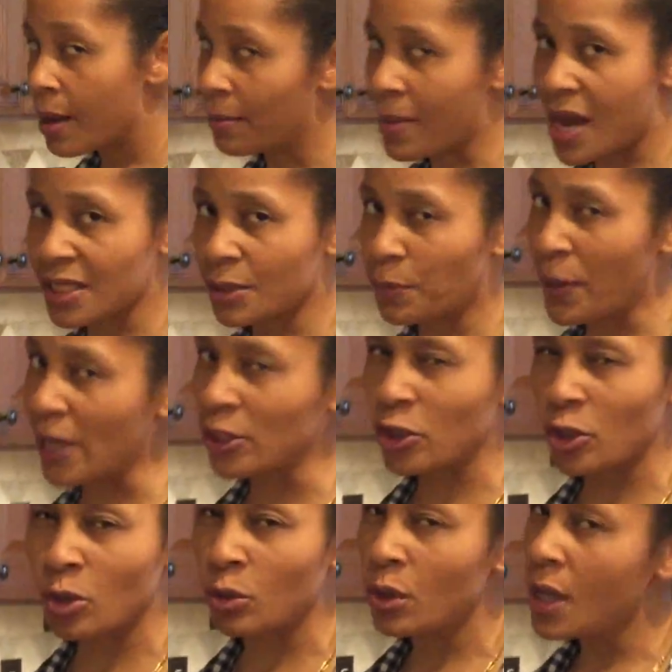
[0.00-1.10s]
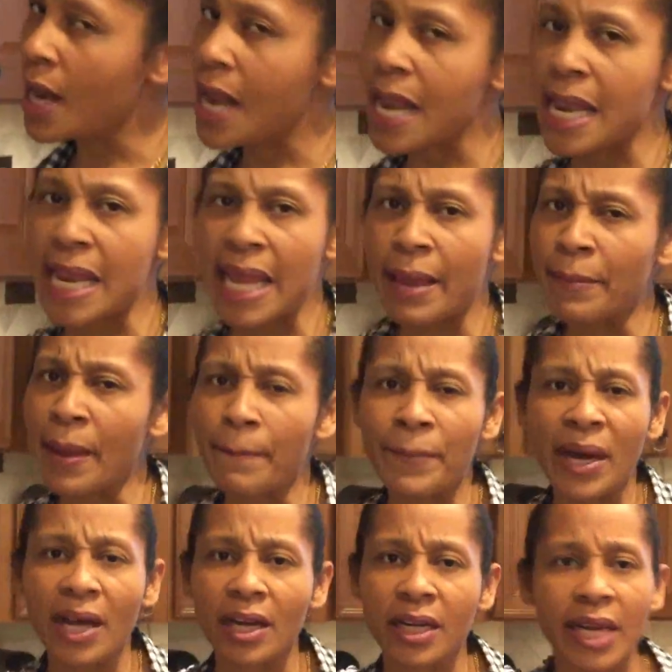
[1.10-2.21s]
my special lemon
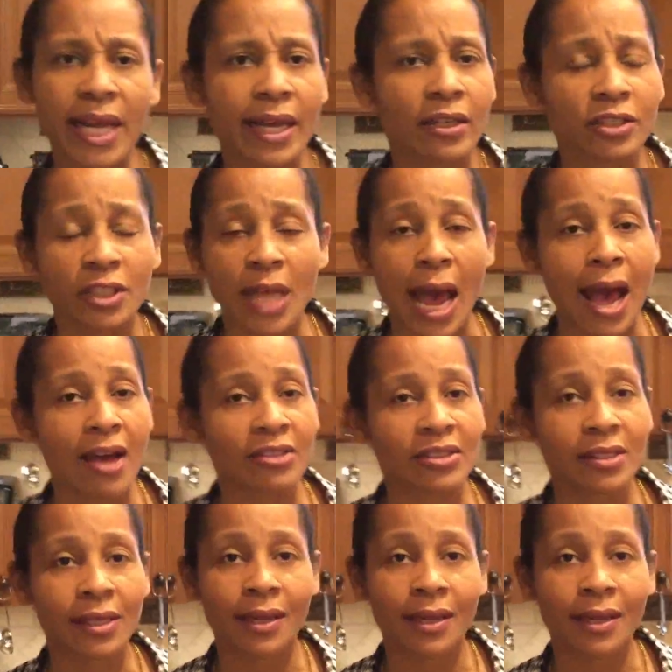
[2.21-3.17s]
butter dill sauce